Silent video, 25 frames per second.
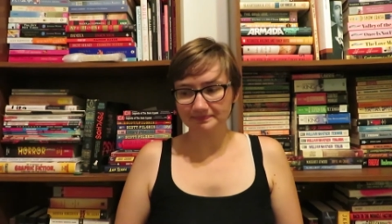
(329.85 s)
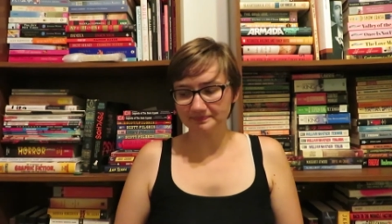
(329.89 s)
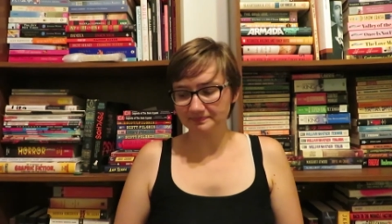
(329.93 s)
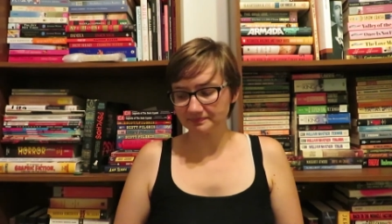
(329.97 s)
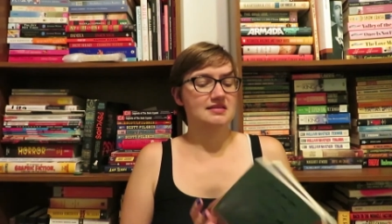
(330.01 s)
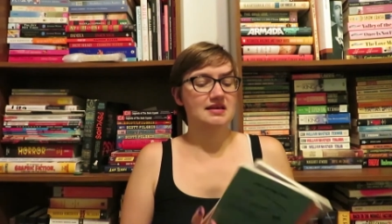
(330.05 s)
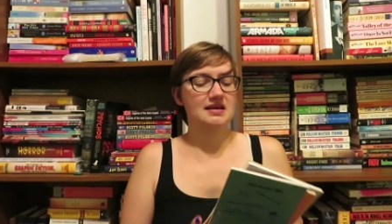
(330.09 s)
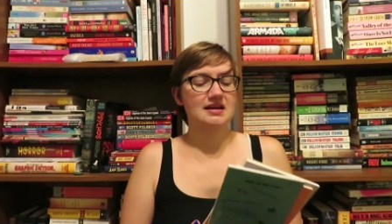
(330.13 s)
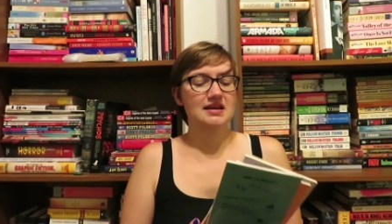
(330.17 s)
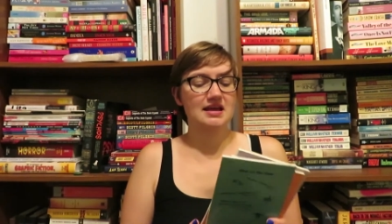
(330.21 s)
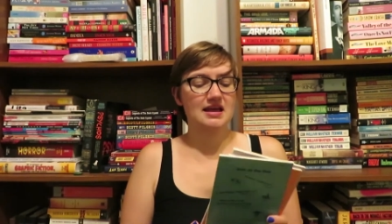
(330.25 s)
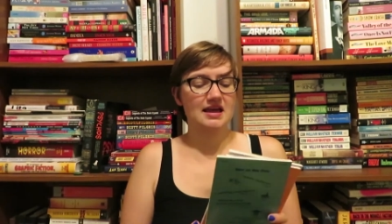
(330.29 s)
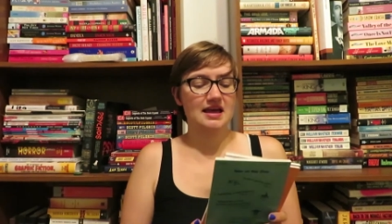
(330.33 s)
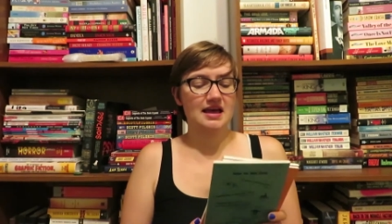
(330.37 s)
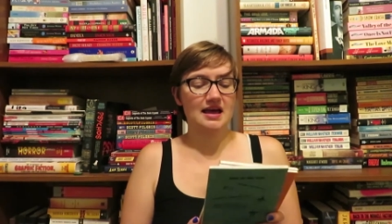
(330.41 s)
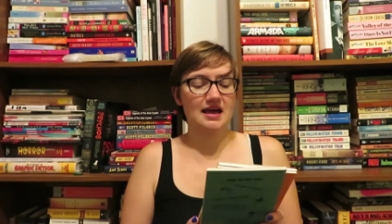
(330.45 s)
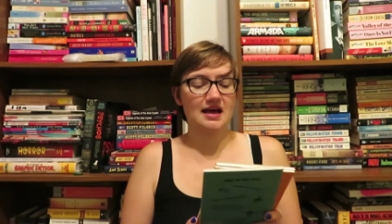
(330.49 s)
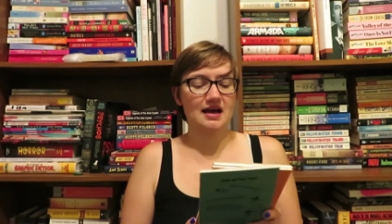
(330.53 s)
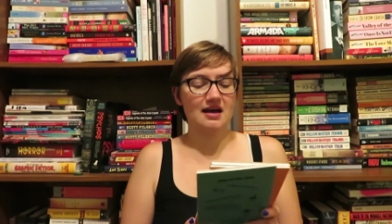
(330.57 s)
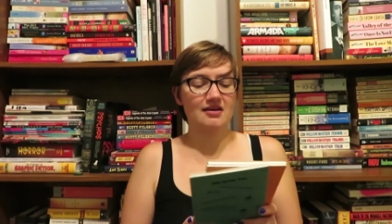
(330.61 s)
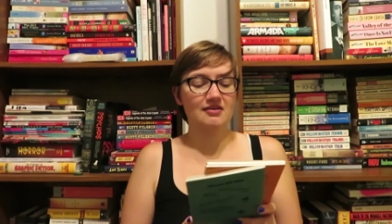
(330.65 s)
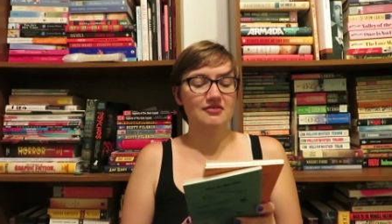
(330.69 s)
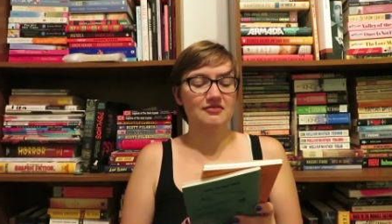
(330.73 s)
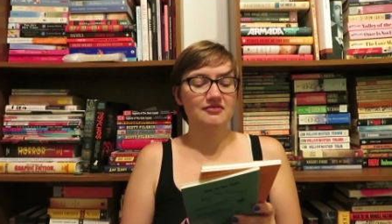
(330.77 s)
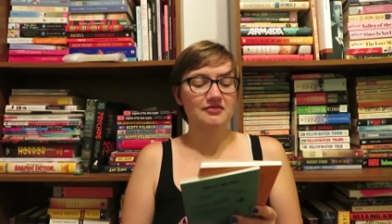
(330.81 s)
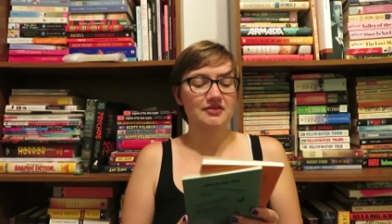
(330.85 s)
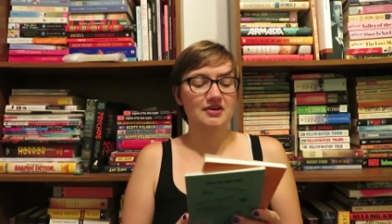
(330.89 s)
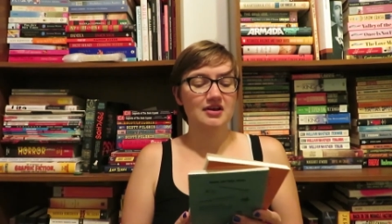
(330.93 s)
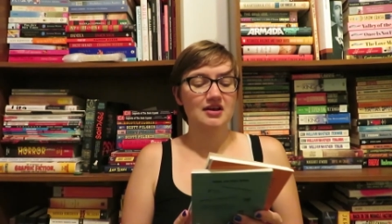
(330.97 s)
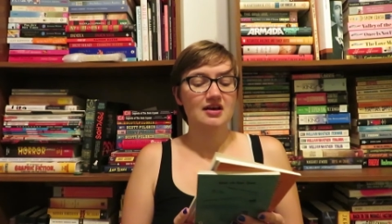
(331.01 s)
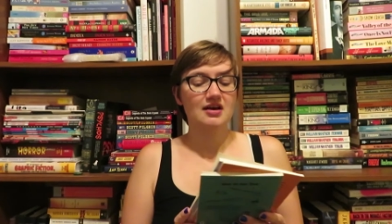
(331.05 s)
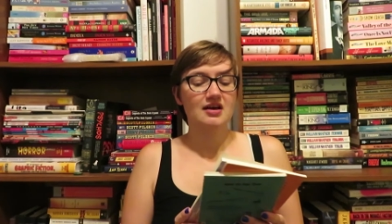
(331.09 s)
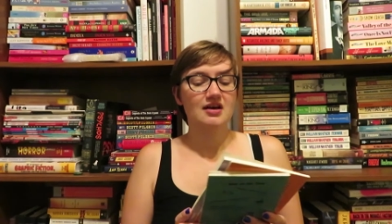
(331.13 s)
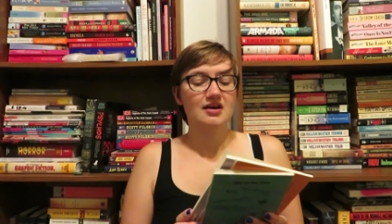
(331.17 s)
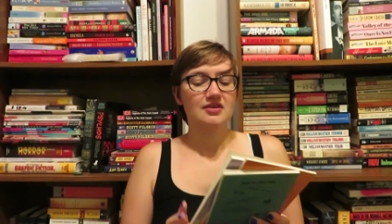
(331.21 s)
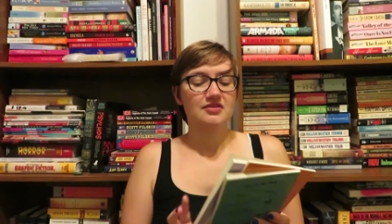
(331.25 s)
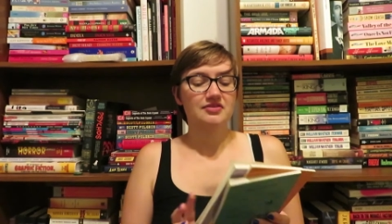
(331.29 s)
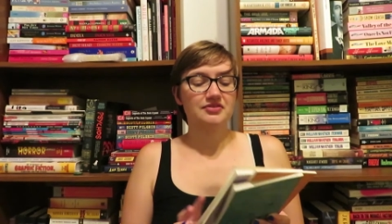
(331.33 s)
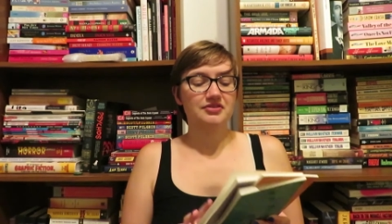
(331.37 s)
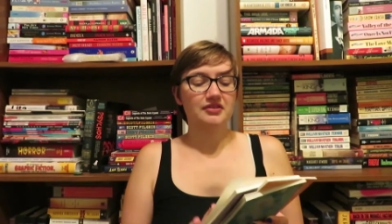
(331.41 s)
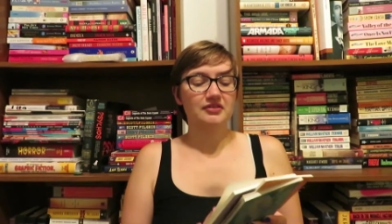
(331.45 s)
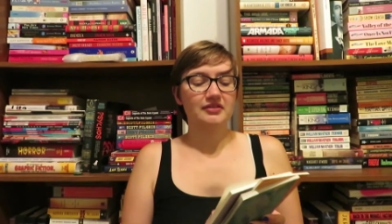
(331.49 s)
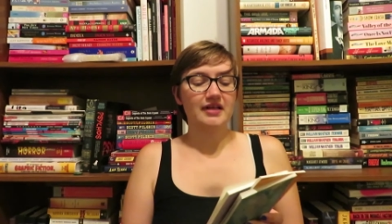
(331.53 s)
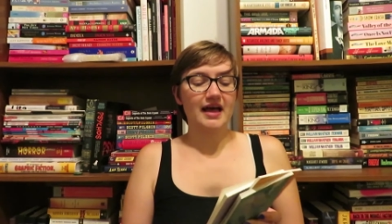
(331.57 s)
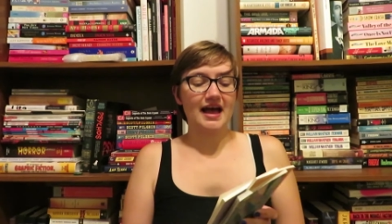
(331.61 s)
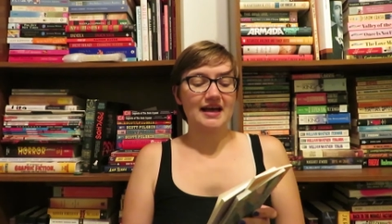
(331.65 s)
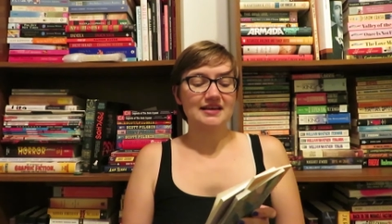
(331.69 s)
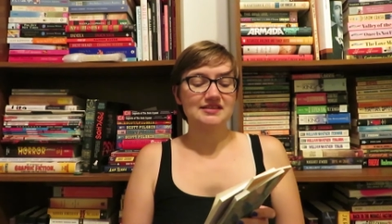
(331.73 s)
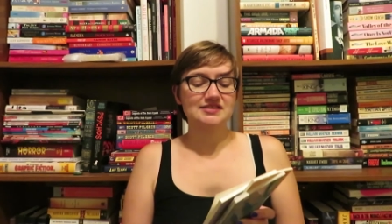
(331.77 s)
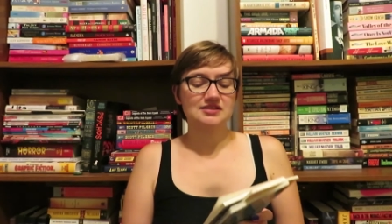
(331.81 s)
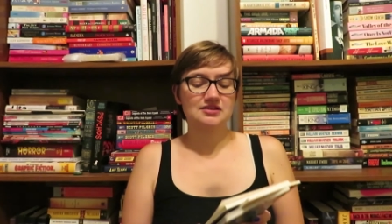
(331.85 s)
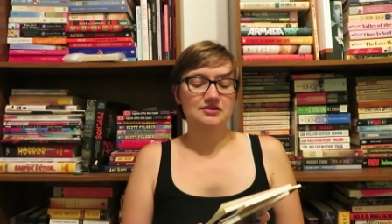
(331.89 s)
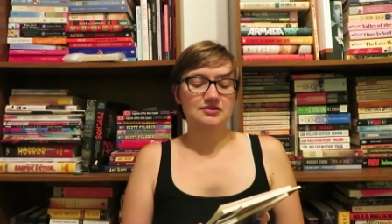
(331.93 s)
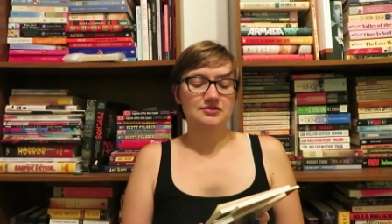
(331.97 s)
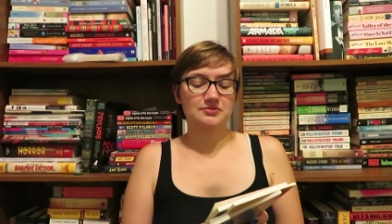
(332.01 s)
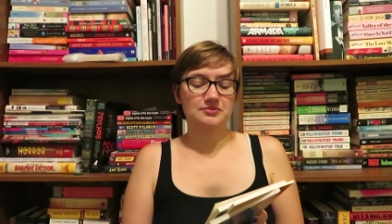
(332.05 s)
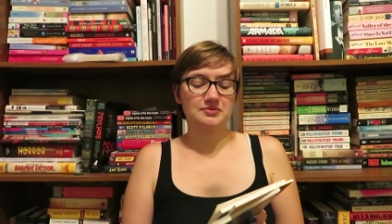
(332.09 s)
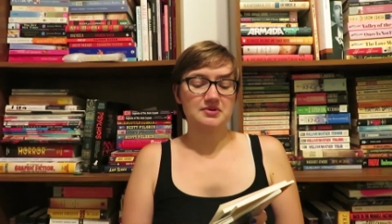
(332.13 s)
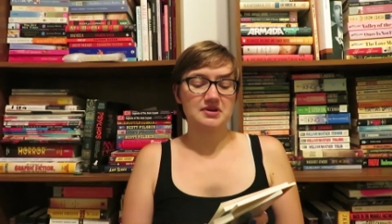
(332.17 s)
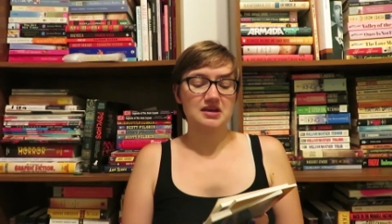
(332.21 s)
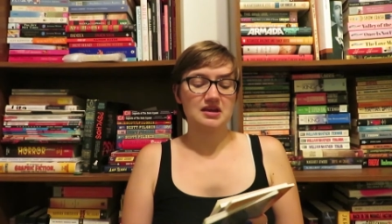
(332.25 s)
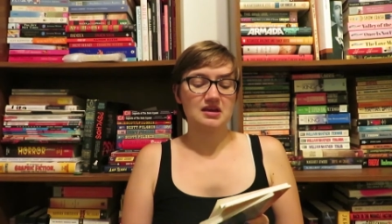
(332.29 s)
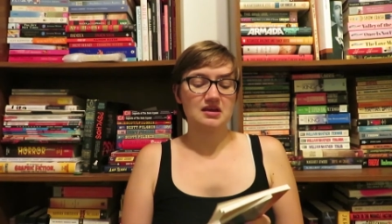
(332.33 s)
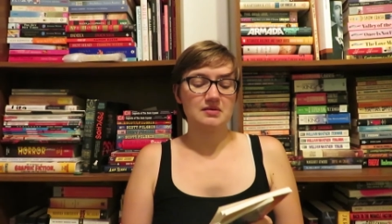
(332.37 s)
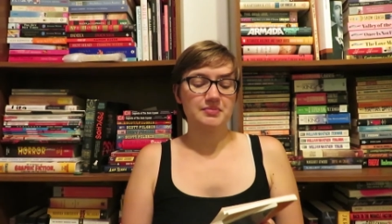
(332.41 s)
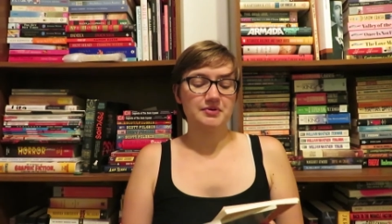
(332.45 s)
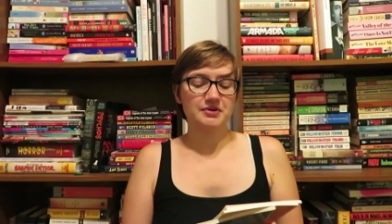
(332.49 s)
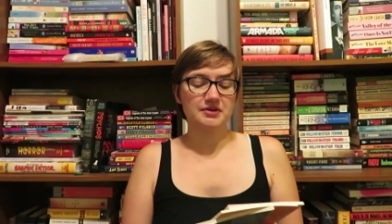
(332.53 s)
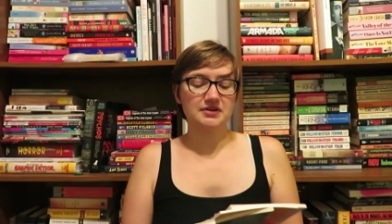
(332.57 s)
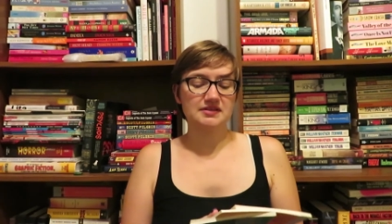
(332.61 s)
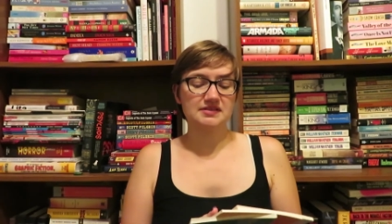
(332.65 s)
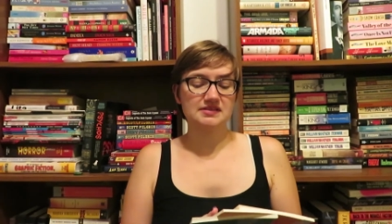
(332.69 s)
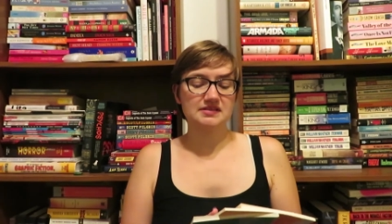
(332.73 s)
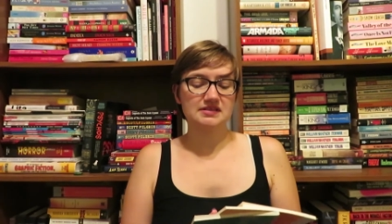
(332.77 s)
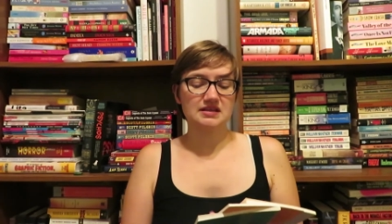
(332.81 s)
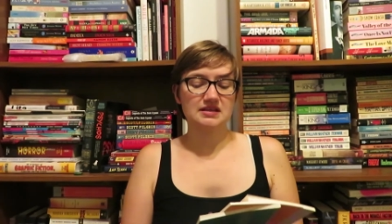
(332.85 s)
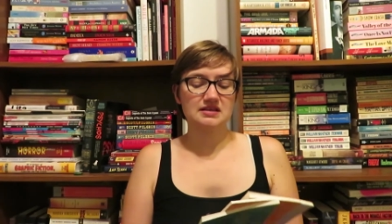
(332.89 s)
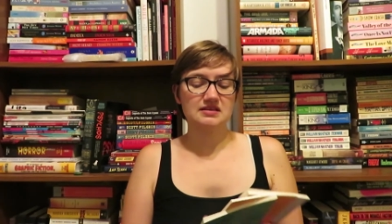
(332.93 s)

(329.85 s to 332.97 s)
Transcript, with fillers: Then I have the last 3 books